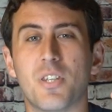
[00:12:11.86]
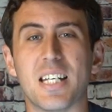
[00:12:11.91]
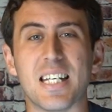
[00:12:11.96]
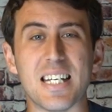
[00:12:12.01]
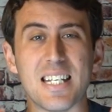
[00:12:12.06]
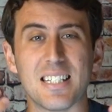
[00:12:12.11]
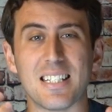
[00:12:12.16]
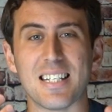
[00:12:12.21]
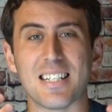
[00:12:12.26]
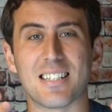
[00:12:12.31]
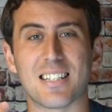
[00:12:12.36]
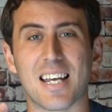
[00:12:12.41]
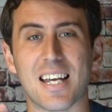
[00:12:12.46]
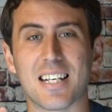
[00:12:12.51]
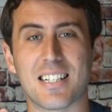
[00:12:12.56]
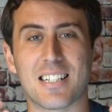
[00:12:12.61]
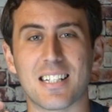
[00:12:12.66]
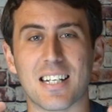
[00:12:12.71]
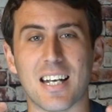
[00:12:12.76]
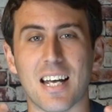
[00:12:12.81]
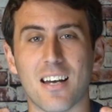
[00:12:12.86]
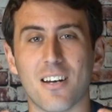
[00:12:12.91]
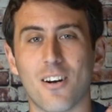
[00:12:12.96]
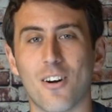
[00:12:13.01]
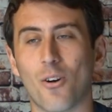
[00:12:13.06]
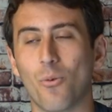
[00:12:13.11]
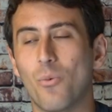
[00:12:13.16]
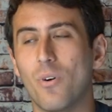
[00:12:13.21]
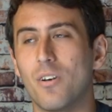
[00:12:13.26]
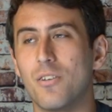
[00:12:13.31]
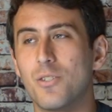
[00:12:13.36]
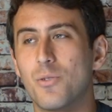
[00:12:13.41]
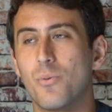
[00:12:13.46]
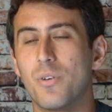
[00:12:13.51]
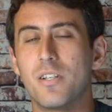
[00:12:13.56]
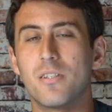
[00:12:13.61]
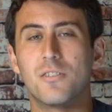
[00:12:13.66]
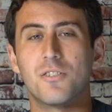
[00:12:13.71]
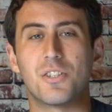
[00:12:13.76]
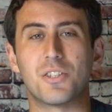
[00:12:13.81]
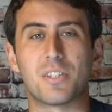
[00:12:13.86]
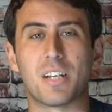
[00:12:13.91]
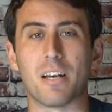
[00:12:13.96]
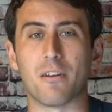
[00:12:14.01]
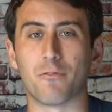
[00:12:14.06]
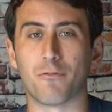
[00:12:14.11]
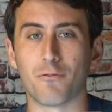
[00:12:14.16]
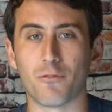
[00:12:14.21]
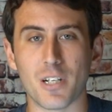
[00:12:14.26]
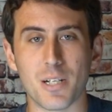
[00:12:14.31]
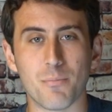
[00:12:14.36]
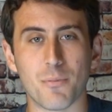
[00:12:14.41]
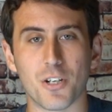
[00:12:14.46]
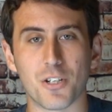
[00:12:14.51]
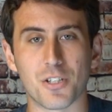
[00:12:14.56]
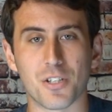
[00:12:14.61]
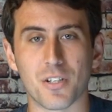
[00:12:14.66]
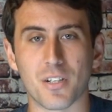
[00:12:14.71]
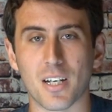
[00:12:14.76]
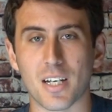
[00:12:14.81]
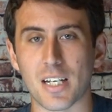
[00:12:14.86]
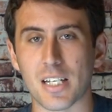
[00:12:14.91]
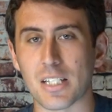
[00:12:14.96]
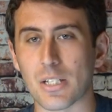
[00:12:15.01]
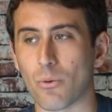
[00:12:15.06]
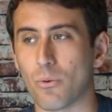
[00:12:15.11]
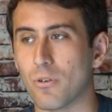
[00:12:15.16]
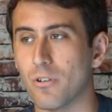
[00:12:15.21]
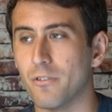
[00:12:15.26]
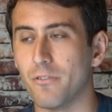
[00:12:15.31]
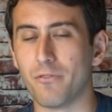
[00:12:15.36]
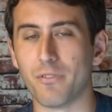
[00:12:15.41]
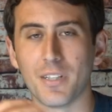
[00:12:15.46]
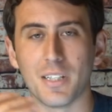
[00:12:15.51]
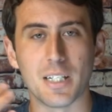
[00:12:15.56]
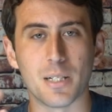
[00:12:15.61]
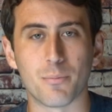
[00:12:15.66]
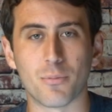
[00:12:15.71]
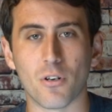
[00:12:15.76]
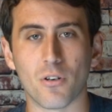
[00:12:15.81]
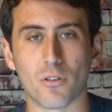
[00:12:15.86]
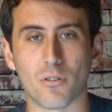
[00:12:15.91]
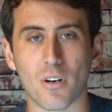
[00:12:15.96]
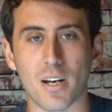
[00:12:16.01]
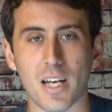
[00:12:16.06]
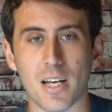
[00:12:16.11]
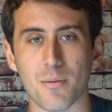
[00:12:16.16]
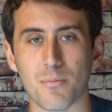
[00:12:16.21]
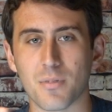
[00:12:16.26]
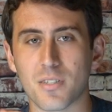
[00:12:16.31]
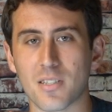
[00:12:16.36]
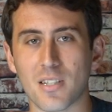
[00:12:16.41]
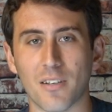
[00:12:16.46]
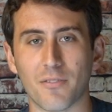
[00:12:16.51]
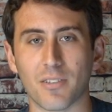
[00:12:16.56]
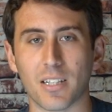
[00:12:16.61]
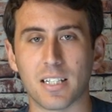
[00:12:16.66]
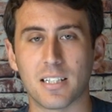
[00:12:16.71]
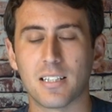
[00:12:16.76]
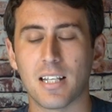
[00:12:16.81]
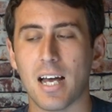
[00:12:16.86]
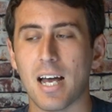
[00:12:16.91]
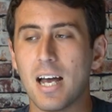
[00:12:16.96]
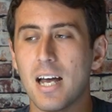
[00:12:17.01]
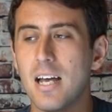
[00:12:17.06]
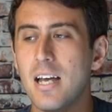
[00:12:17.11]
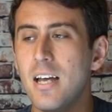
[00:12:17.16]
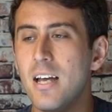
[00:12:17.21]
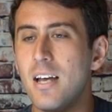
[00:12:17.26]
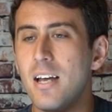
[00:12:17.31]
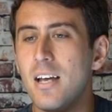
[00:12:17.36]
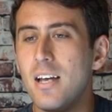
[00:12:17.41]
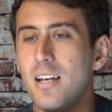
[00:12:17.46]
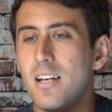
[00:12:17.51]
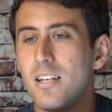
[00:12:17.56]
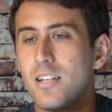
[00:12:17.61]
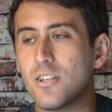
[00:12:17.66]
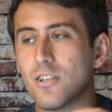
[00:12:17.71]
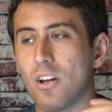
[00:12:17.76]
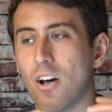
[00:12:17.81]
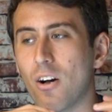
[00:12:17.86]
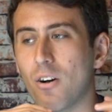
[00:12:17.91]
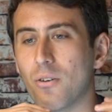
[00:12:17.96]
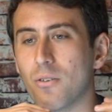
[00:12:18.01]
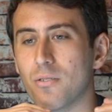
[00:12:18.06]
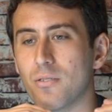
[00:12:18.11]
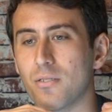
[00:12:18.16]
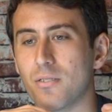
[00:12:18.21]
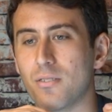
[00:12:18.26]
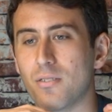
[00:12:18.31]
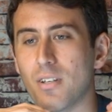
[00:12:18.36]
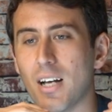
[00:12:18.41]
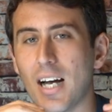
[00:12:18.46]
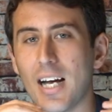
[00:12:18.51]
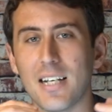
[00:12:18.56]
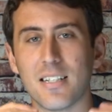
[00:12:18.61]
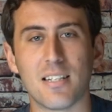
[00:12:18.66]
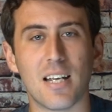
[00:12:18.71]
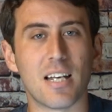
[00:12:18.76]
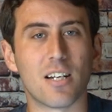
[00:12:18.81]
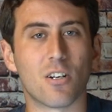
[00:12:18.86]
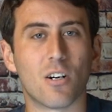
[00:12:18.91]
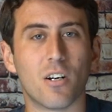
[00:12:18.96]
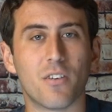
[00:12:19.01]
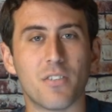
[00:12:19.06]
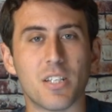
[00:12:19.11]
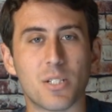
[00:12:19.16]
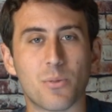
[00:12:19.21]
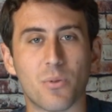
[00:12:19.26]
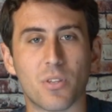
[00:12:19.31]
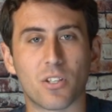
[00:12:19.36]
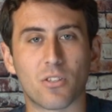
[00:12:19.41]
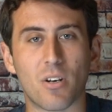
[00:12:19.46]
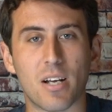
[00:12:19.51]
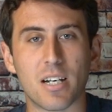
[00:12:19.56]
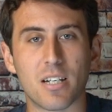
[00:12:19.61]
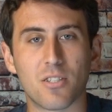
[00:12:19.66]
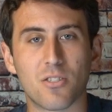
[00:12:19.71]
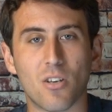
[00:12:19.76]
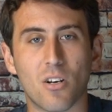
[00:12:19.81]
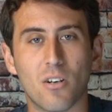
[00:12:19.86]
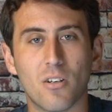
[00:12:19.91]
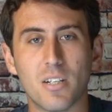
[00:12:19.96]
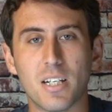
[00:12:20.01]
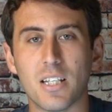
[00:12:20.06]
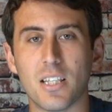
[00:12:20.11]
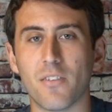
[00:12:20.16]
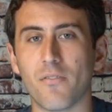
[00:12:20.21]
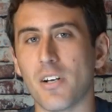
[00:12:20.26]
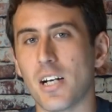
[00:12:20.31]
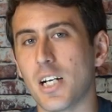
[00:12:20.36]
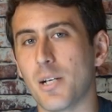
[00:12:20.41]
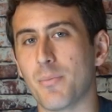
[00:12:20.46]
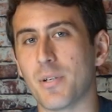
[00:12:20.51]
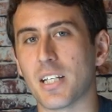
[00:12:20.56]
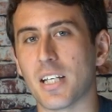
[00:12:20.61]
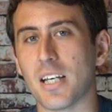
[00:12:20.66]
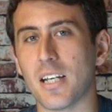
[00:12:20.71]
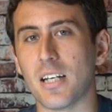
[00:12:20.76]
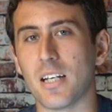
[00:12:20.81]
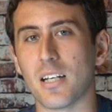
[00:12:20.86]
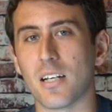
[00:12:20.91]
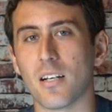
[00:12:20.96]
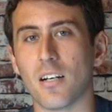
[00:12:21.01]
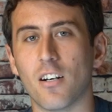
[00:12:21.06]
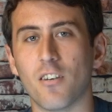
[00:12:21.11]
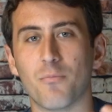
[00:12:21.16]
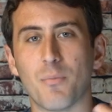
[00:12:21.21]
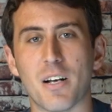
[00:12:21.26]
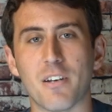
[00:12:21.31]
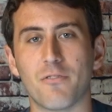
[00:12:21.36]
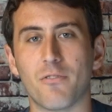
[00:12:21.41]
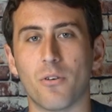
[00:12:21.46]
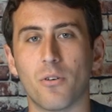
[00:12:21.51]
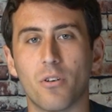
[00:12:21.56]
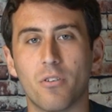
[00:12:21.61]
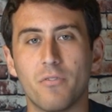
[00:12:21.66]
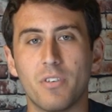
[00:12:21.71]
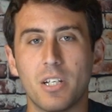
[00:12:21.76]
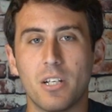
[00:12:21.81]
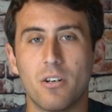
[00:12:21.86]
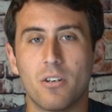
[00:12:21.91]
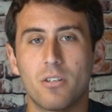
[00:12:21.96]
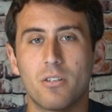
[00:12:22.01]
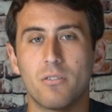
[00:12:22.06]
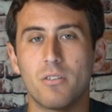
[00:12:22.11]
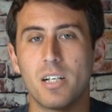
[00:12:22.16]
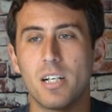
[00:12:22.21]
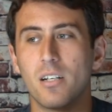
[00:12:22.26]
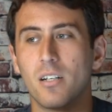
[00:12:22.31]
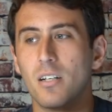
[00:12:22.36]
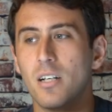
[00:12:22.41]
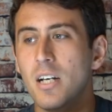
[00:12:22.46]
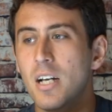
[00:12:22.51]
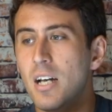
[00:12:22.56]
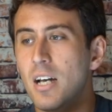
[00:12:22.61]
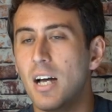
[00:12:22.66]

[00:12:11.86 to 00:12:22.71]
the easiest gigs to get are ones where you'll just get free merchandise or affiliate programs, stuff like that. I take all of these with a grain of salt. In the very beginning of my photo video career,